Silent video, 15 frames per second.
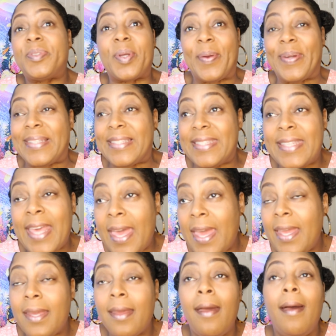sorry to
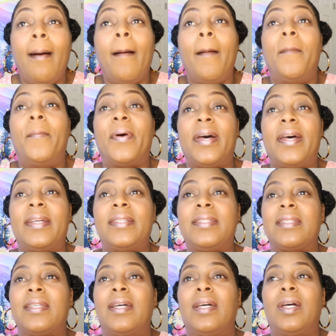say but